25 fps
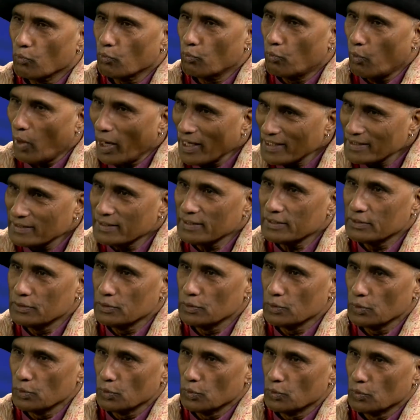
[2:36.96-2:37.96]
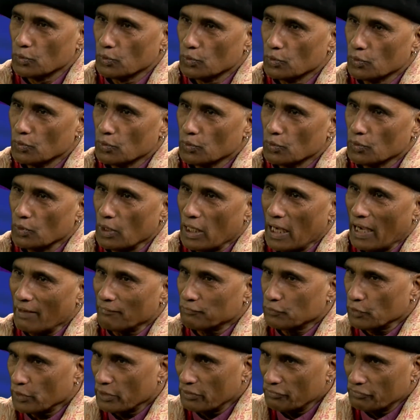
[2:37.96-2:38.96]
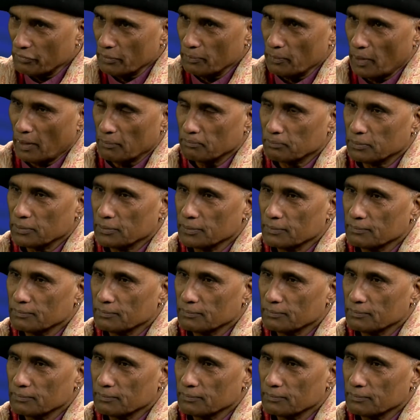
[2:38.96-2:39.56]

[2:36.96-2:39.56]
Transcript: why did you have to give him up?